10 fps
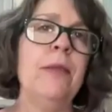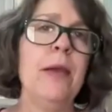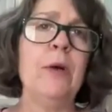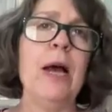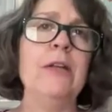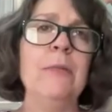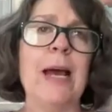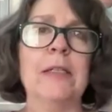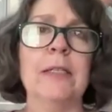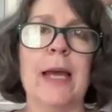they will add you
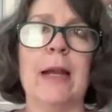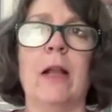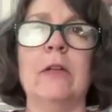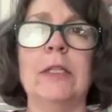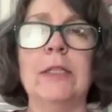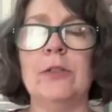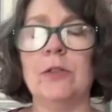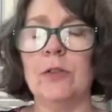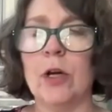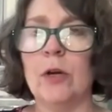back to the catalog list.
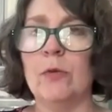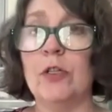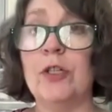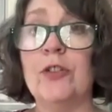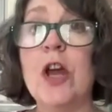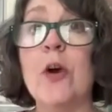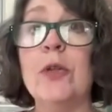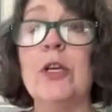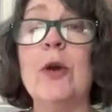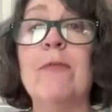So just know
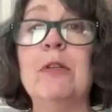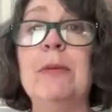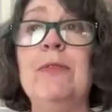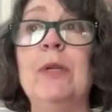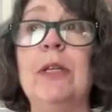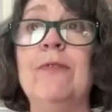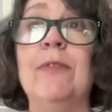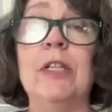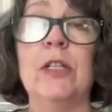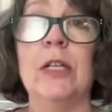that you have to be really
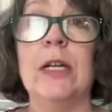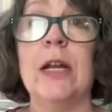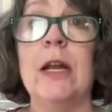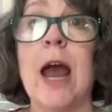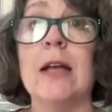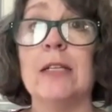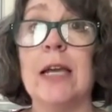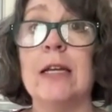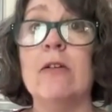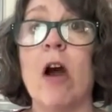vigilant and
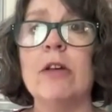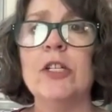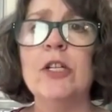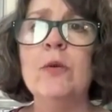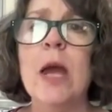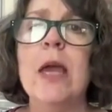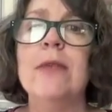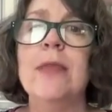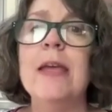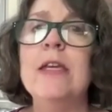asking not to.
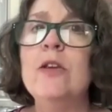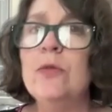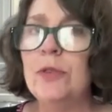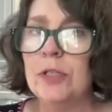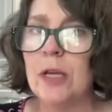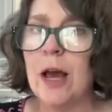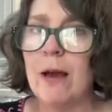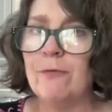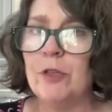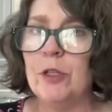They used to
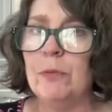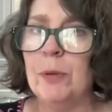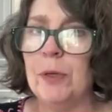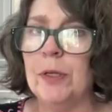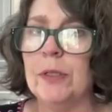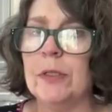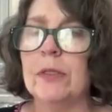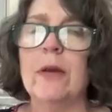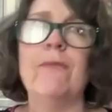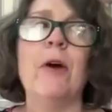have to put
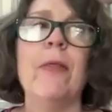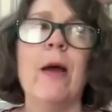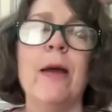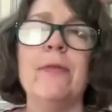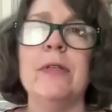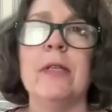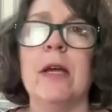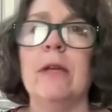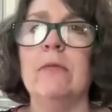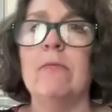stuff online that
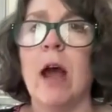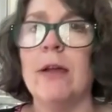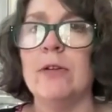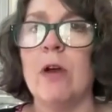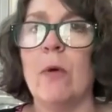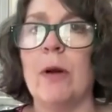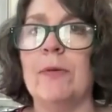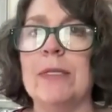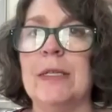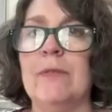said I do not want to
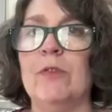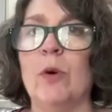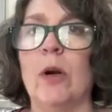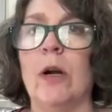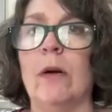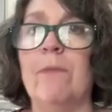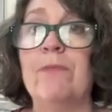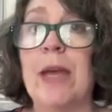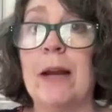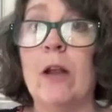receive your
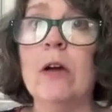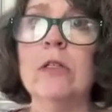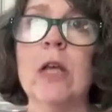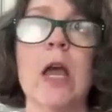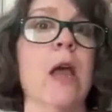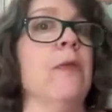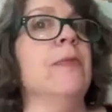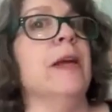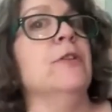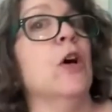catalogs.
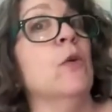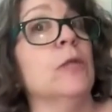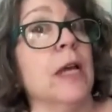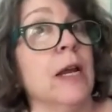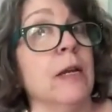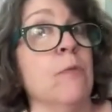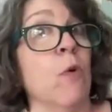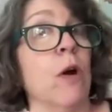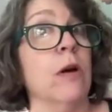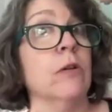They don't
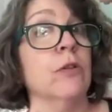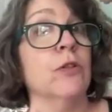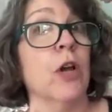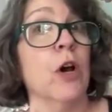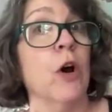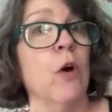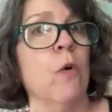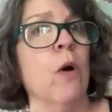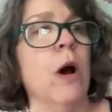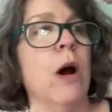anymore.
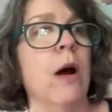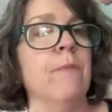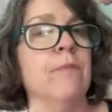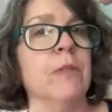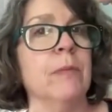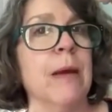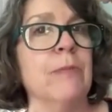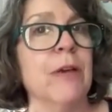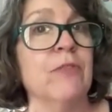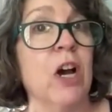So
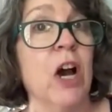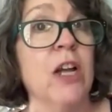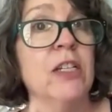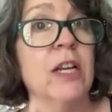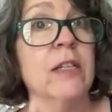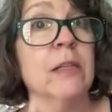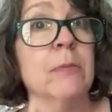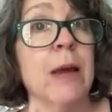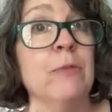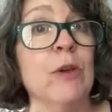sometimes you have to hunt and
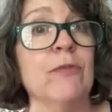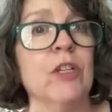sometimes you have